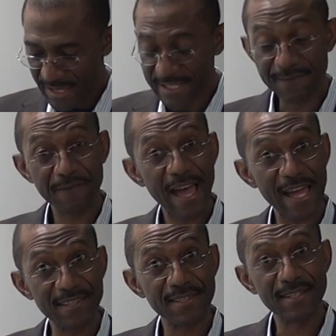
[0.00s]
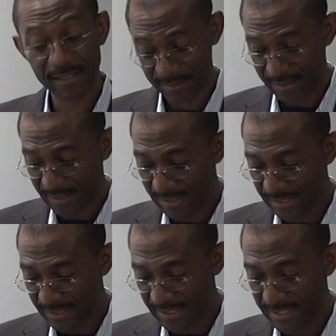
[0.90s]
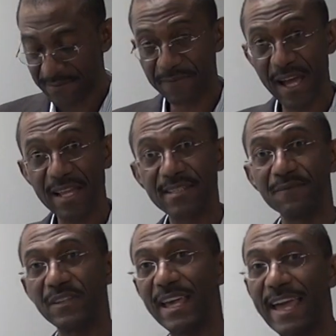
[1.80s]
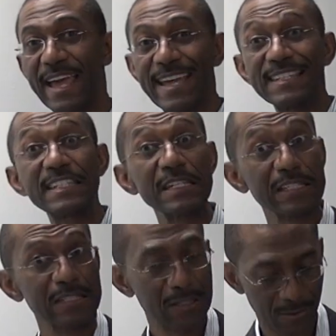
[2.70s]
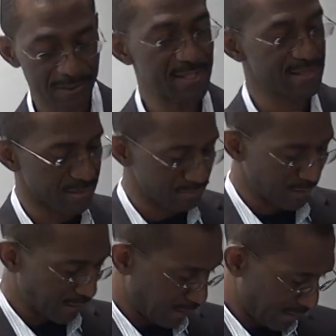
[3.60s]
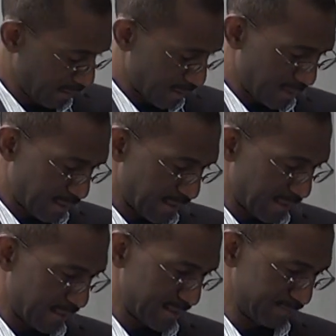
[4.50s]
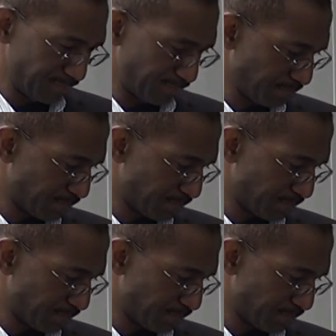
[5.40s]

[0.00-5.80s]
It's VAST. It's VAST, V-A-S-T, autism. And